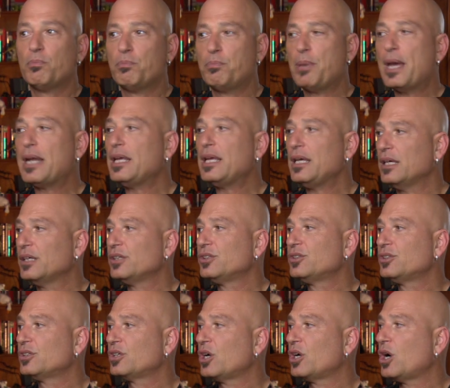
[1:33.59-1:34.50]
Betty
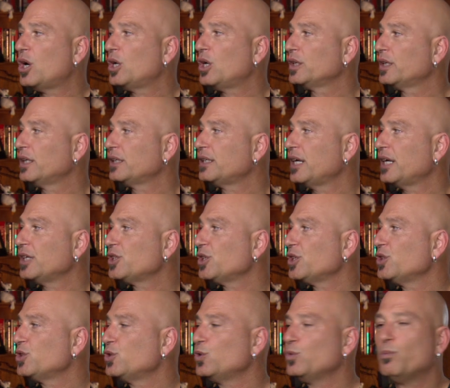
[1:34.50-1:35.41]
has called
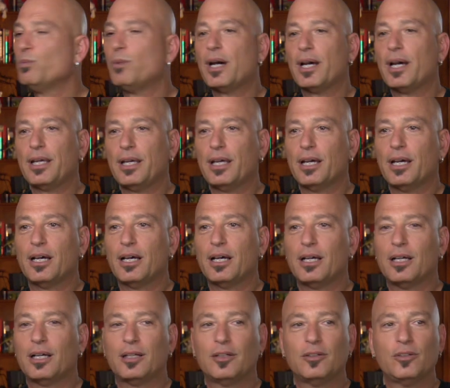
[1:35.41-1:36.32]
attention to
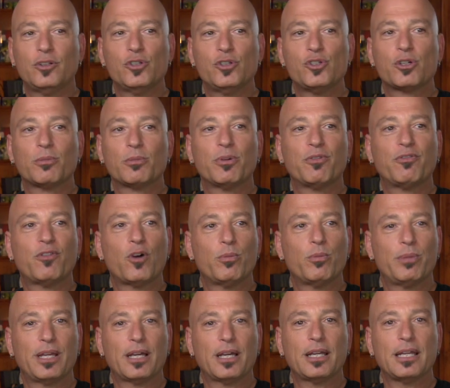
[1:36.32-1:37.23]
my
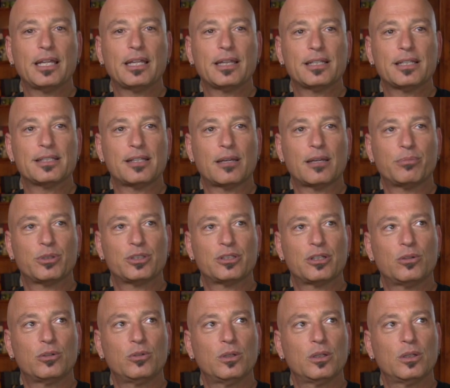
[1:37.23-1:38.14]
germophobia in this
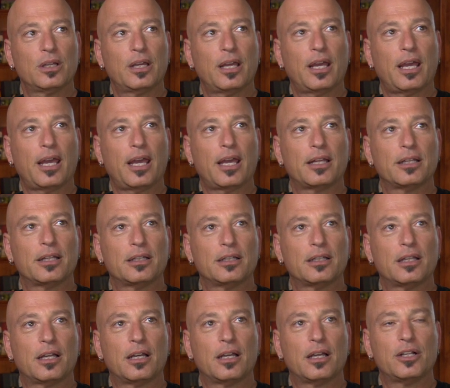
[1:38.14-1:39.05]
episode,
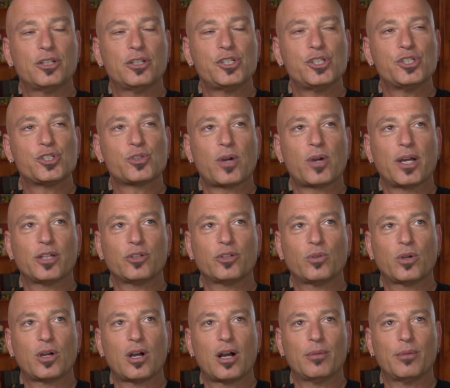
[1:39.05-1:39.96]
and she's trying
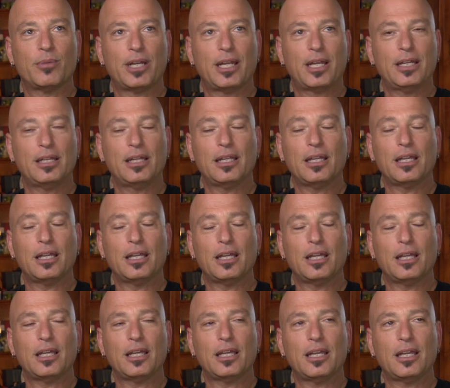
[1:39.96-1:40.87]
to accommodate
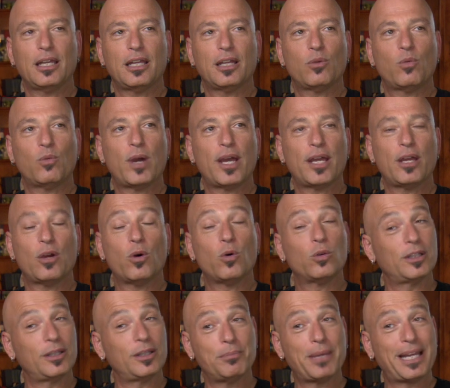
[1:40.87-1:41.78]
in a way
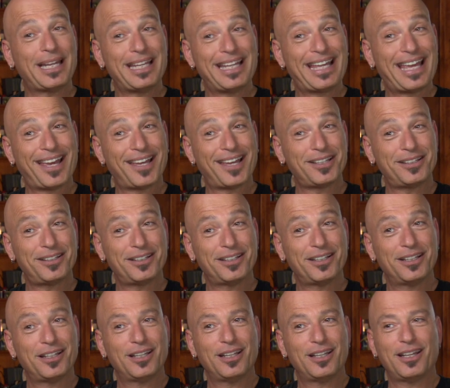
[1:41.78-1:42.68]
only Betty can,
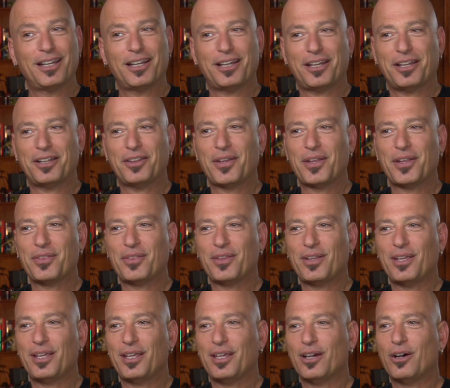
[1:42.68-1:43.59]
and then
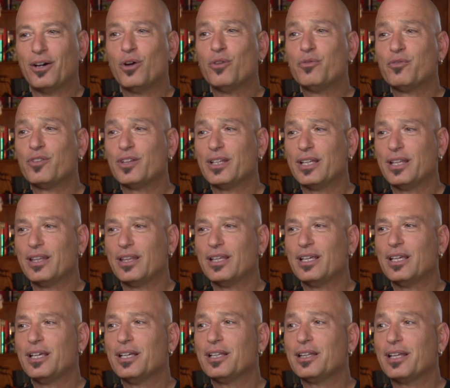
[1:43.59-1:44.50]
hopefully
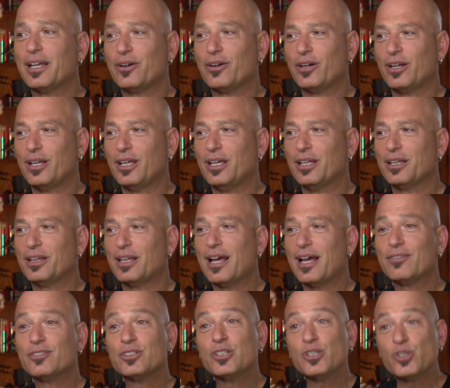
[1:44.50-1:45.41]
the hilarity and
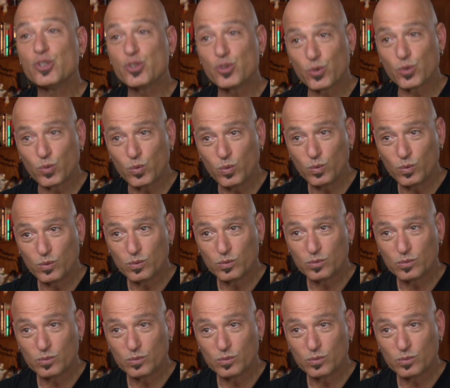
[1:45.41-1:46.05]
laughs ensue.